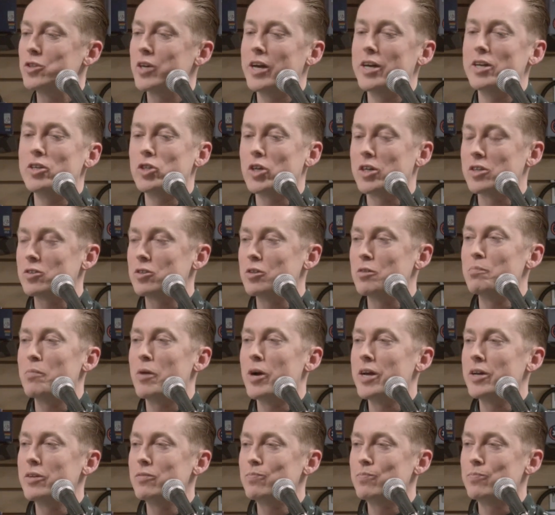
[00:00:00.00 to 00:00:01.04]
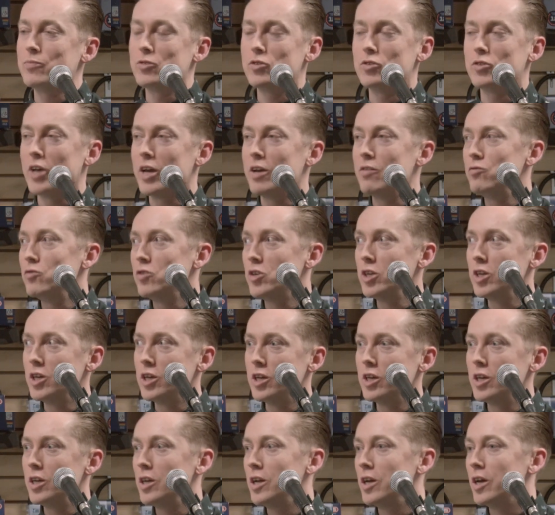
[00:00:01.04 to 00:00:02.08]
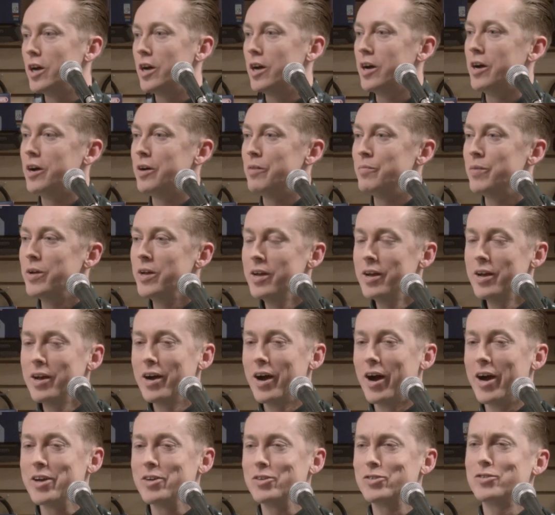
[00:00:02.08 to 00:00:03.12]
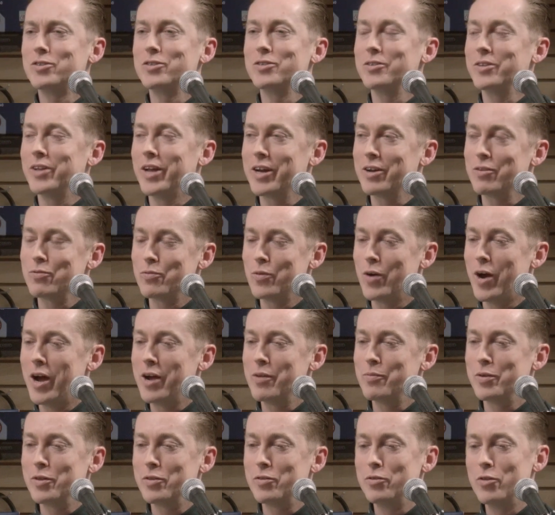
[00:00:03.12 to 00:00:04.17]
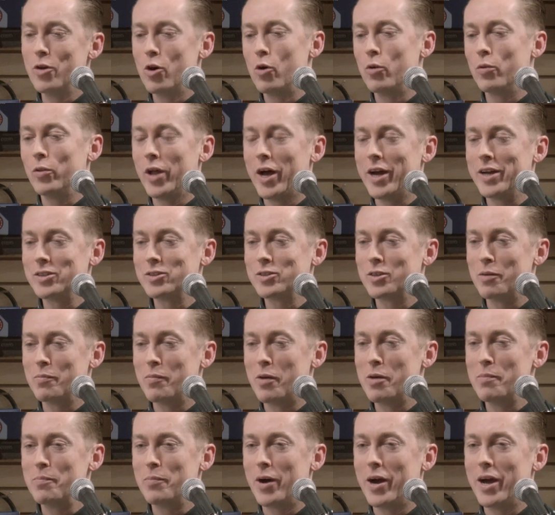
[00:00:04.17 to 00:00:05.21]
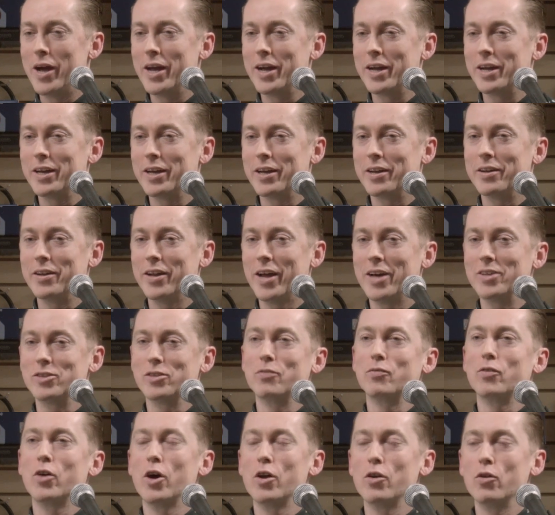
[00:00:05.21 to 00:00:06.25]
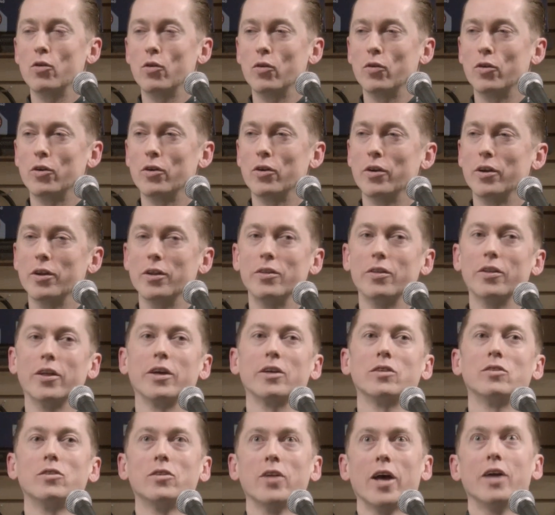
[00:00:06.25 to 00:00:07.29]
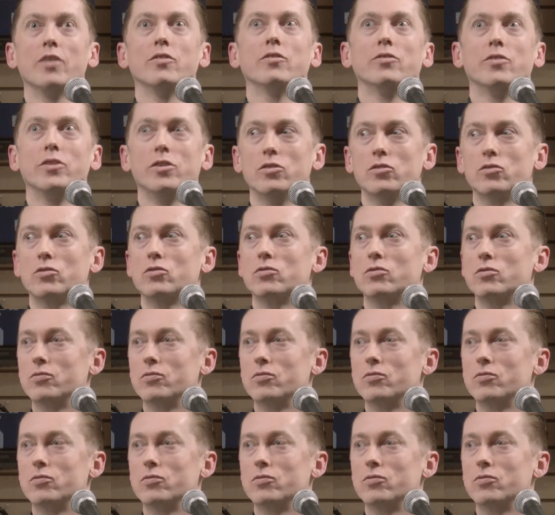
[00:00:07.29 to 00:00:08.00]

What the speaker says: I adjusted my safety. I used to, like, ride with no lights on my bike, and as I've gotten older and, like, had these